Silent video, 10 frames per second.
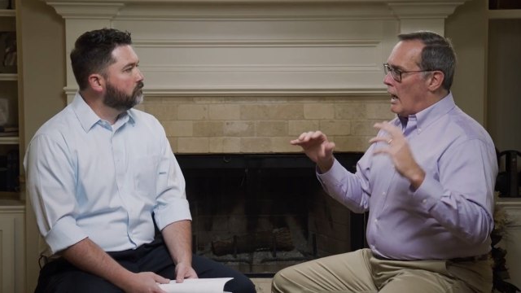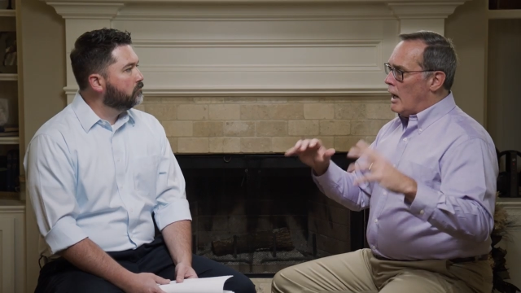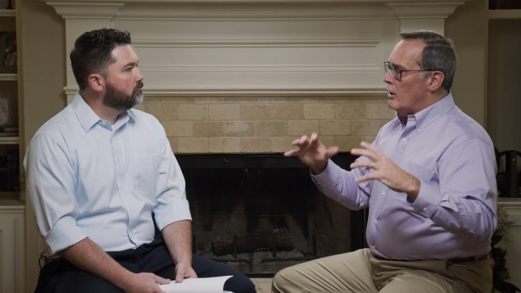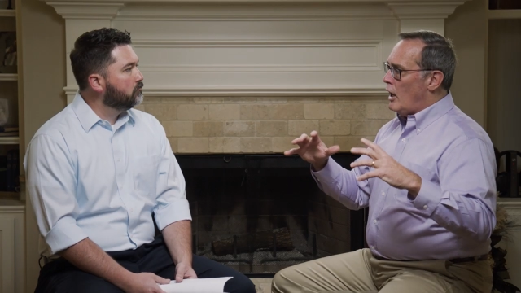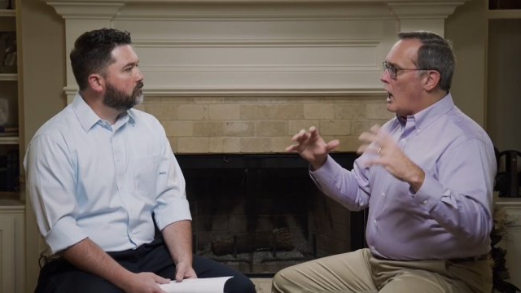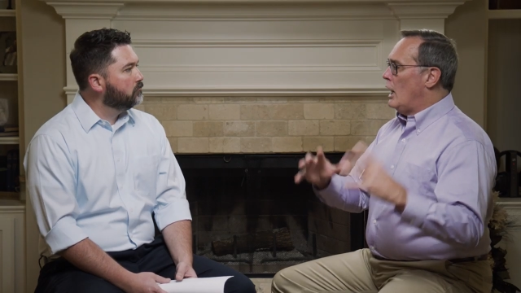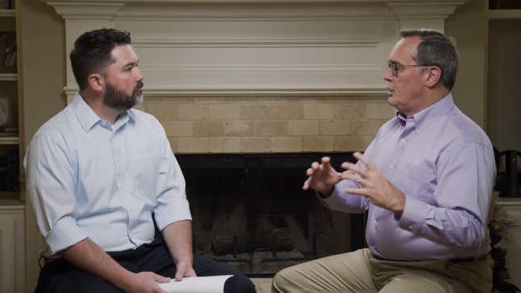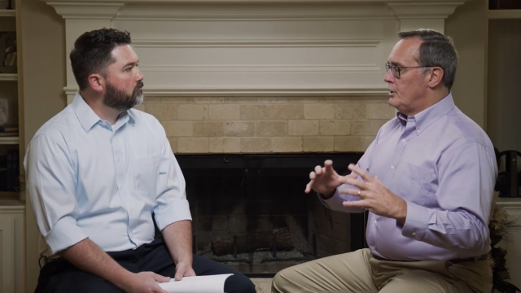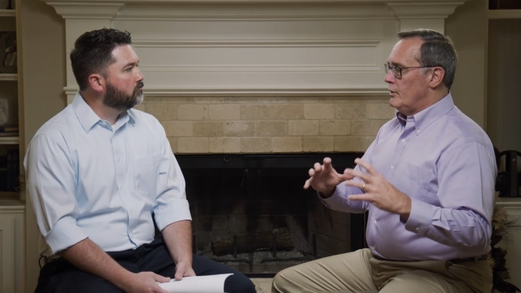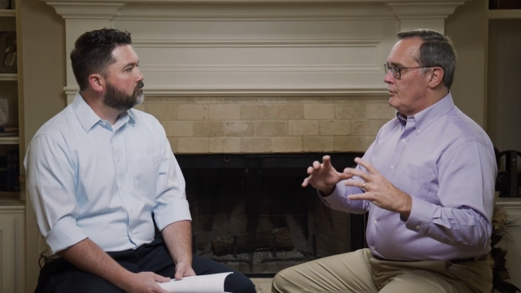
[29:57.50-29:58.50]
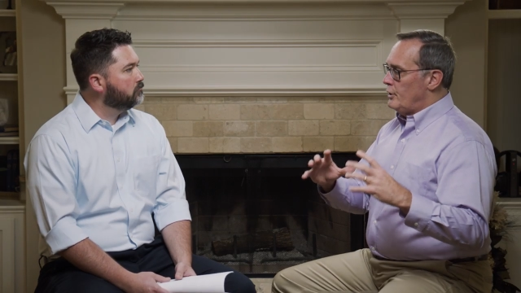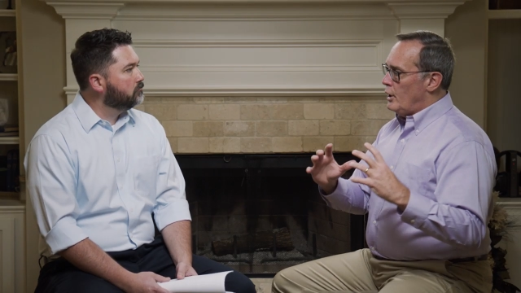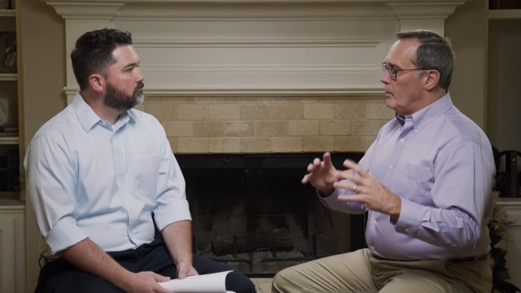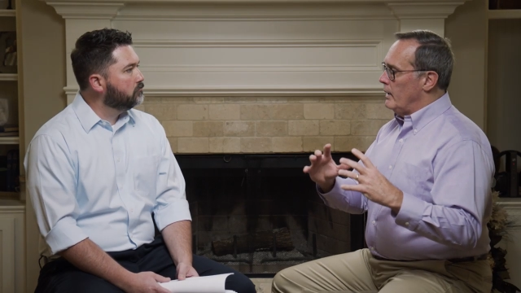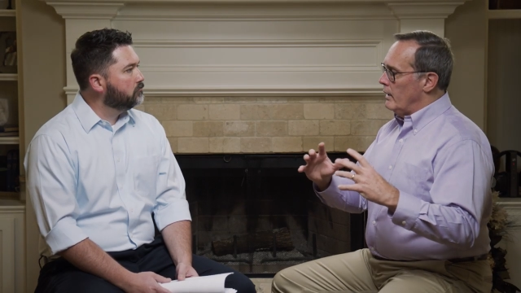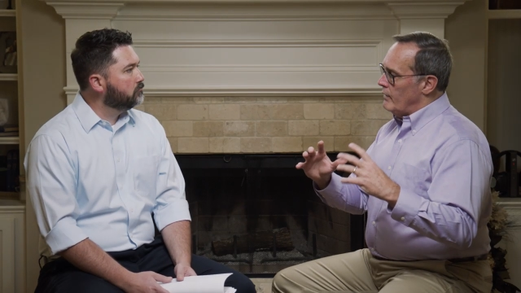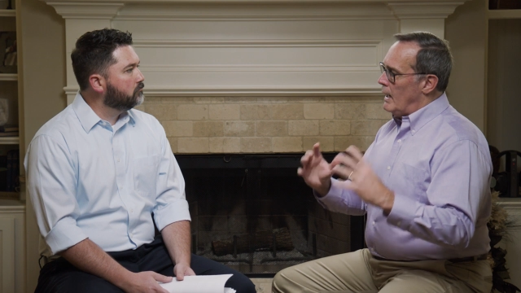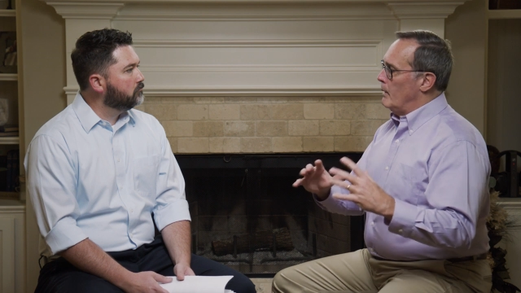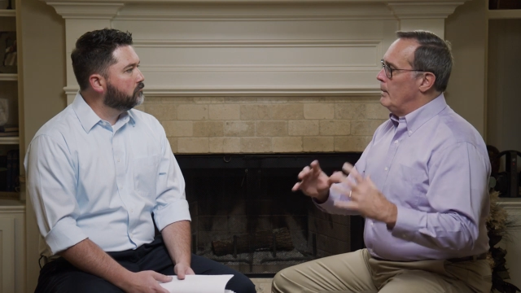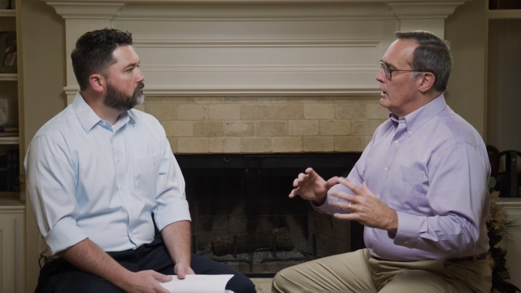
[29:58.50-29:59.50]
Speaker 1: our odds of determining
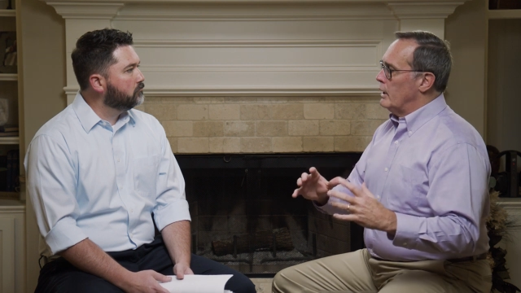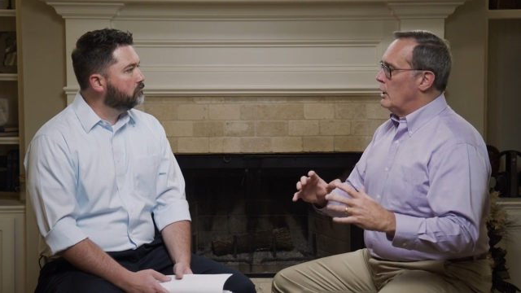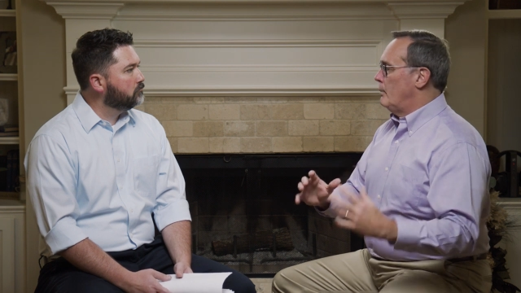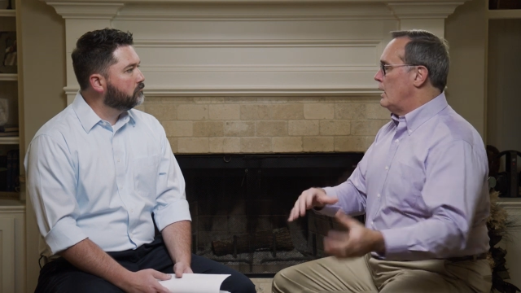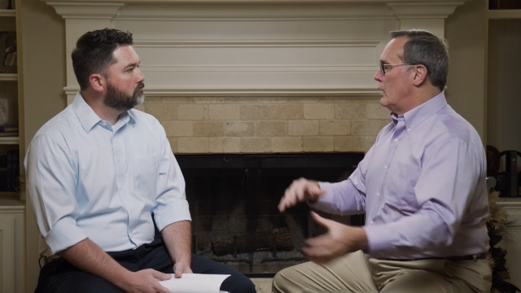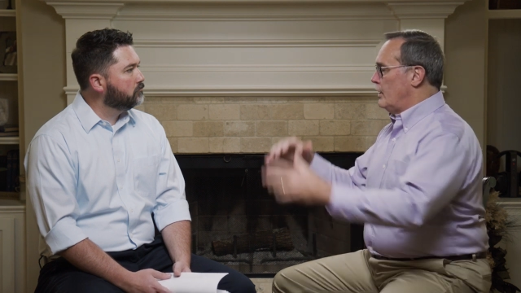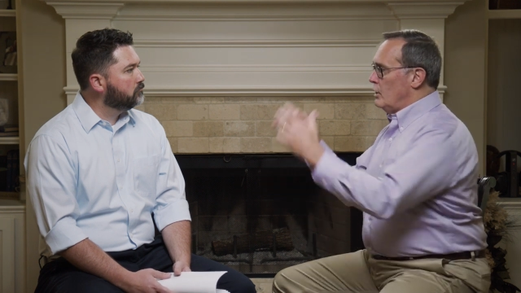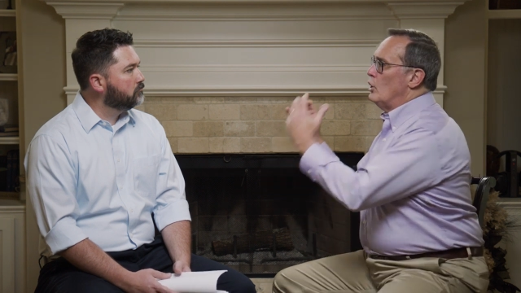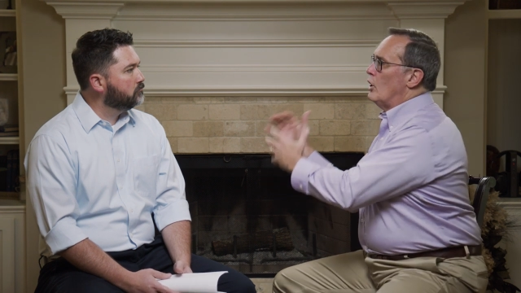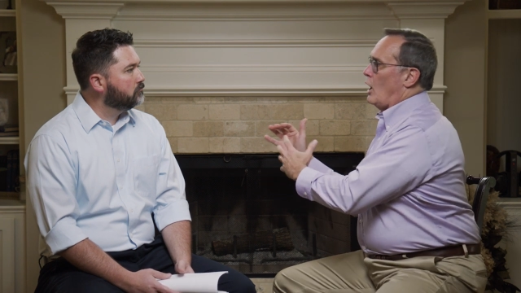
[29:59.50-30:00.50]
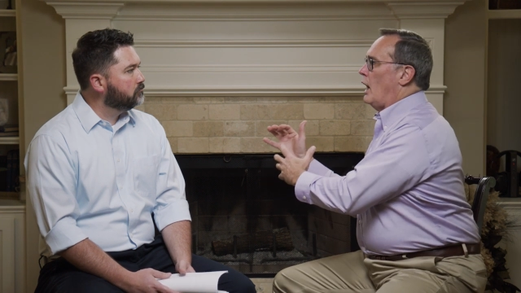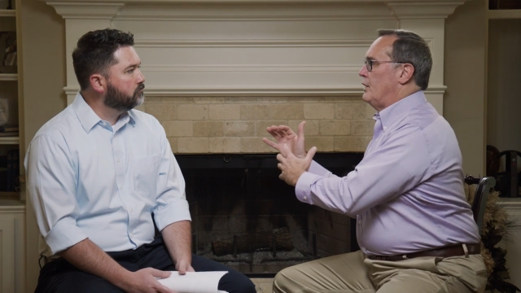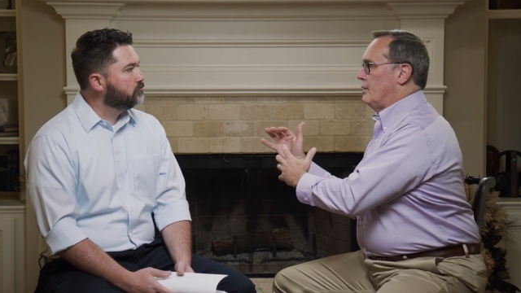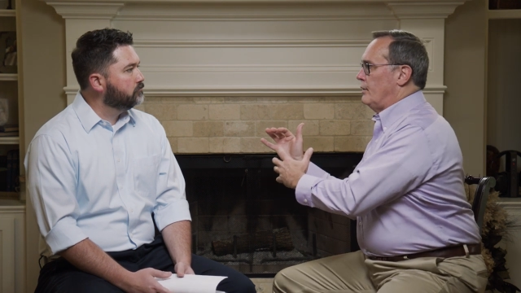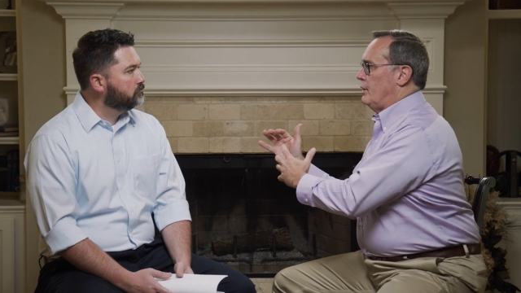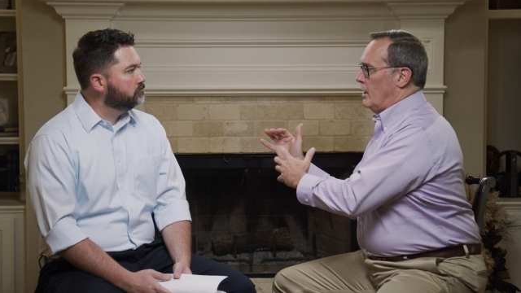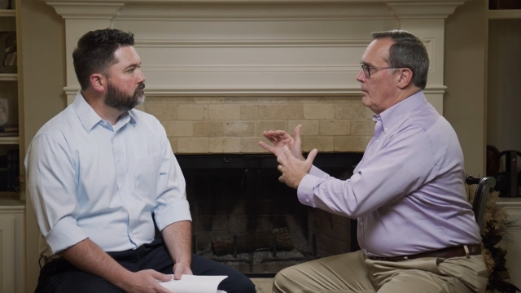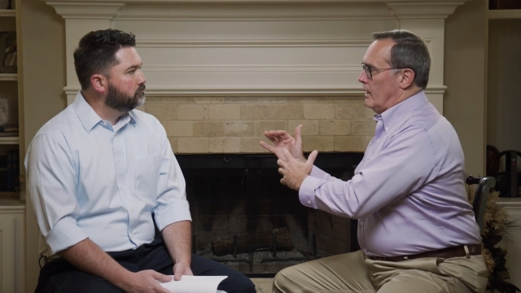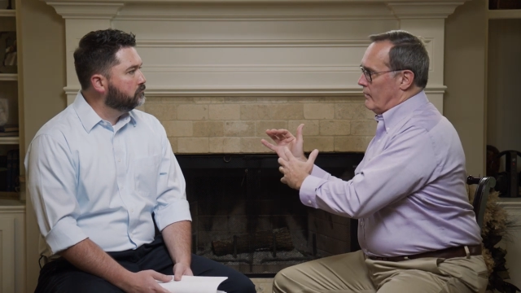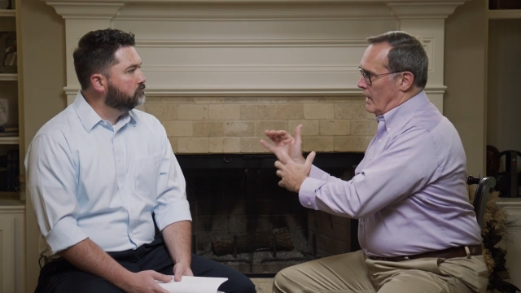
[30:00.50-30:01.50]
viability are better than your odds of
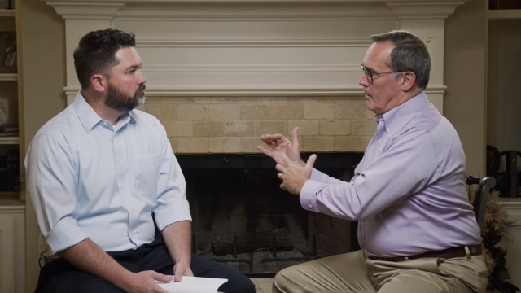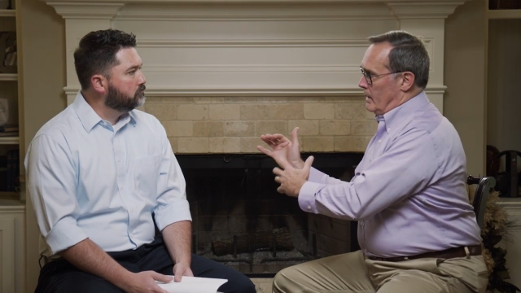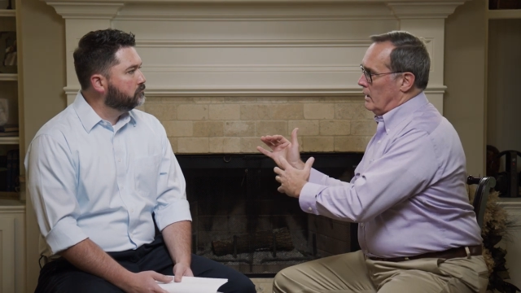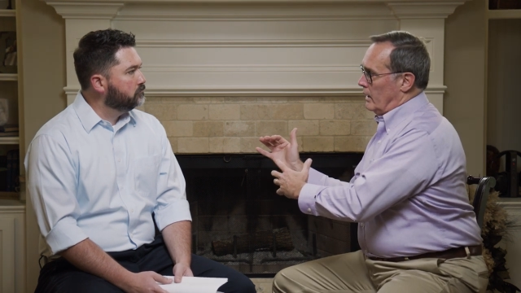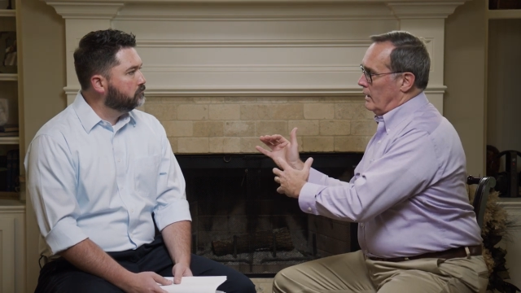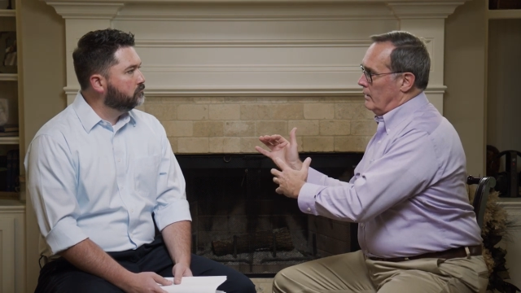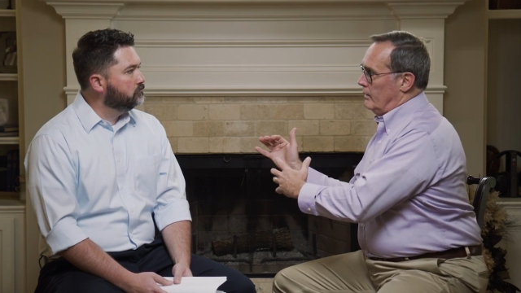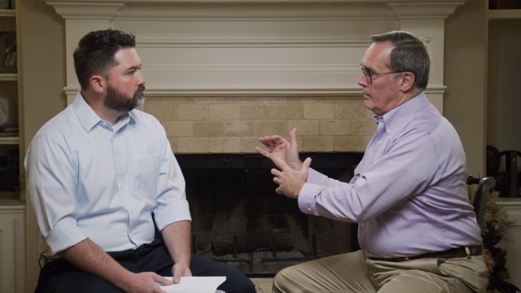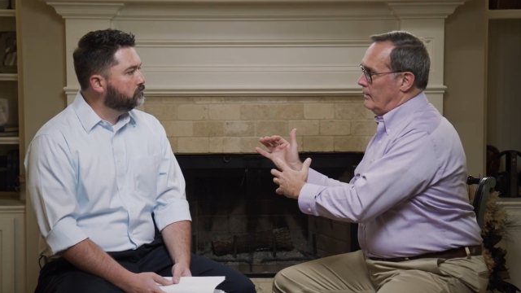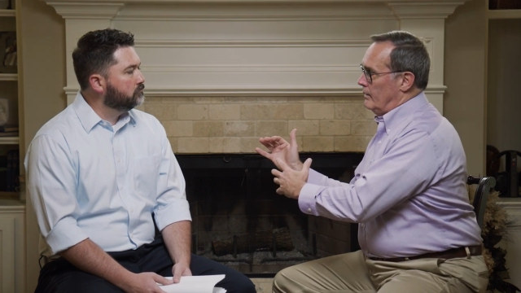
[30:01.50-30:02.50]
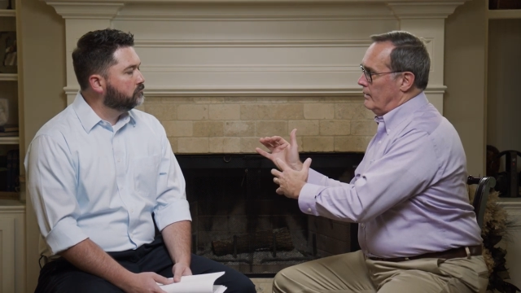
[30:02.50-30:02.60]
determining viability. Hmm.